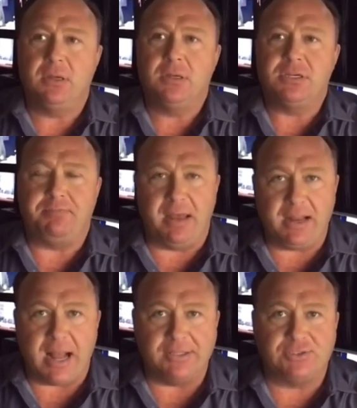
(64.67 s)
to
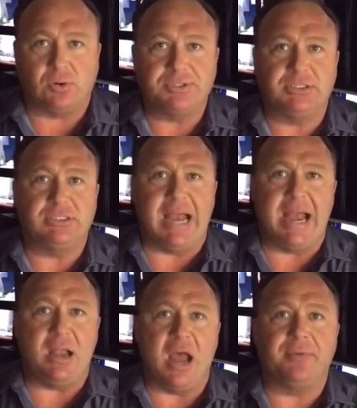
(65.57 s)
Pentagon sources
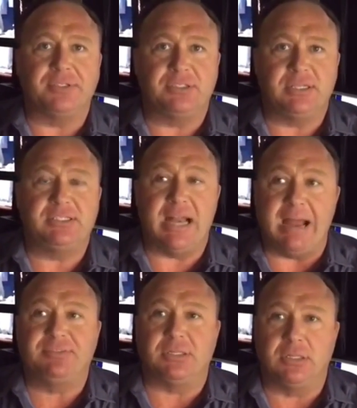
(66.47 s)
and others, and they said,
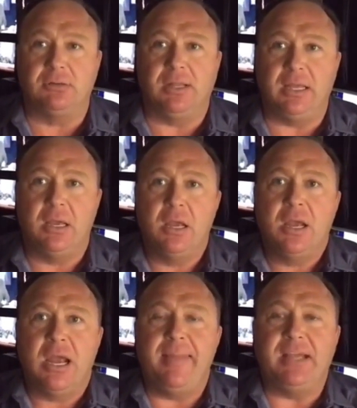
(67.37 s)
absolutely.
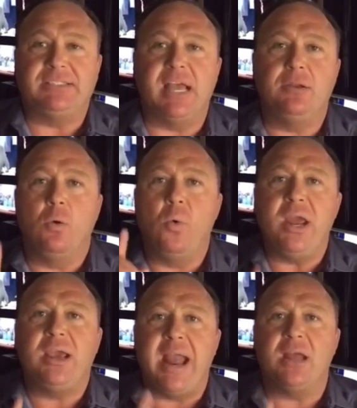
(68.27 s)
And they said, we
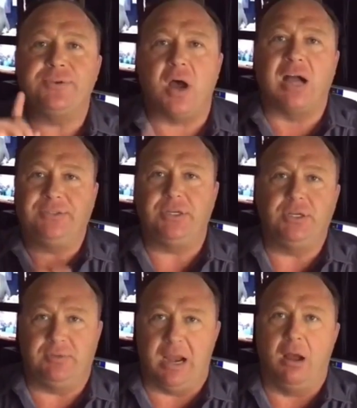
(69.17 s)
can't talk to
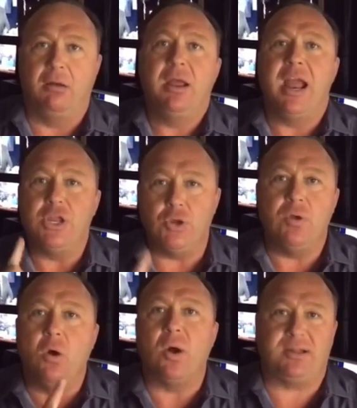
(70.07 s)
you now, and you
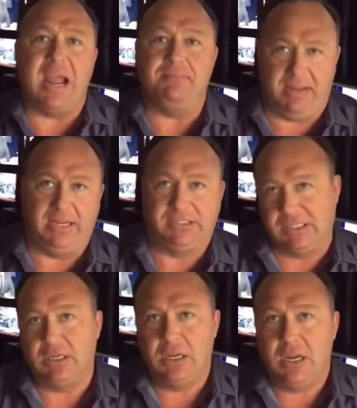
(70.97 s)
know what that means.
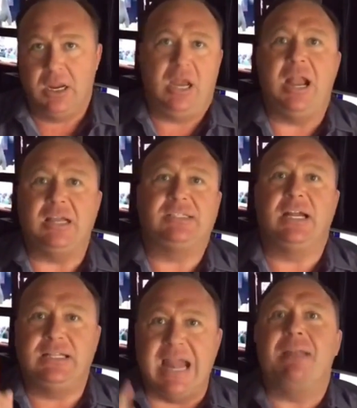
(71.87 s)
And I
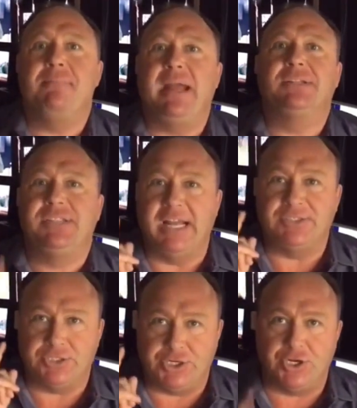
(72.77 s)
said, that means it's
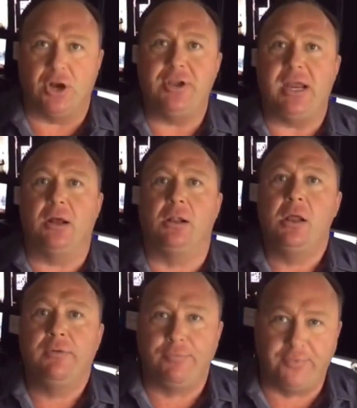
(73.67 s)
a sure deal,
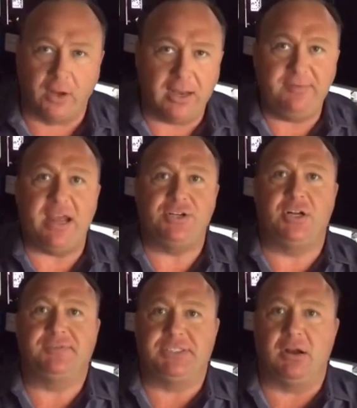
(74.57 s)
full invasion
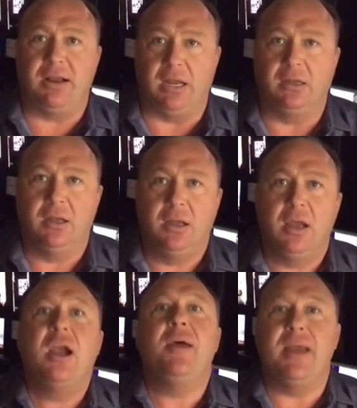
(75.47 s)
of Syria.
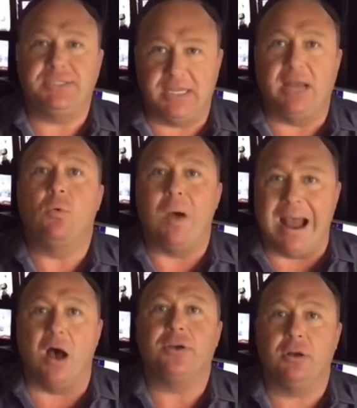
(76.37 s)
And they said,
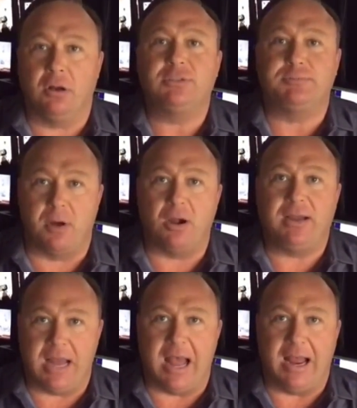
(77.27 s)
wow, you're a smart
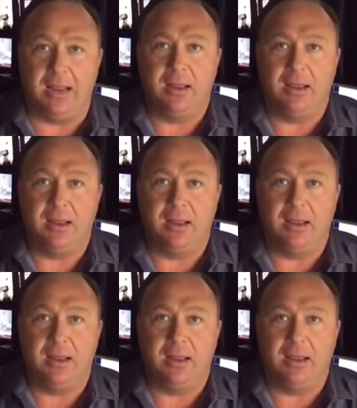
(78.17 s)
guy.